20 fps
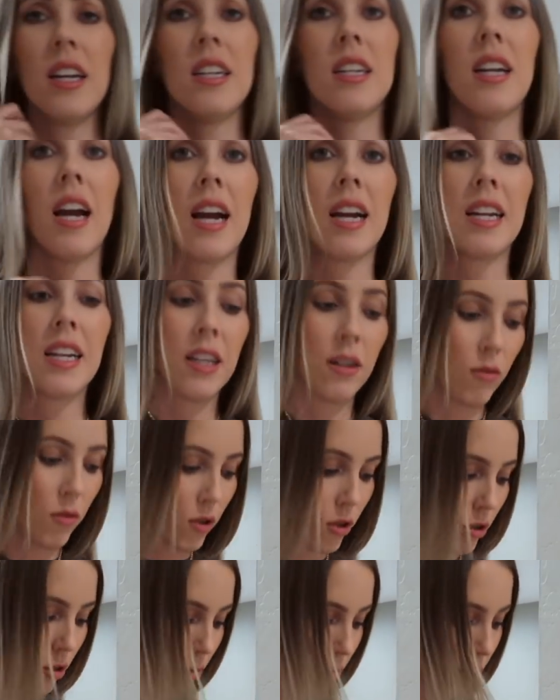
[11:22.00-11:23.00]
a dining
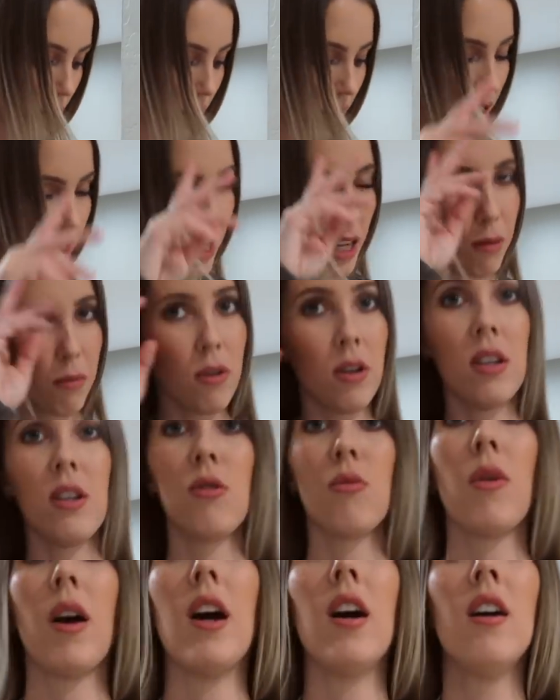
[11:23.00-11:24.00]
room table
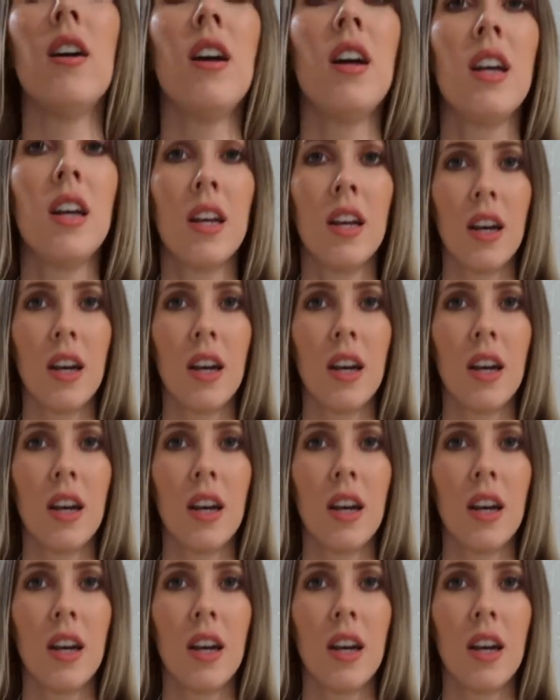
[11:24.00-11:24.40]
as well.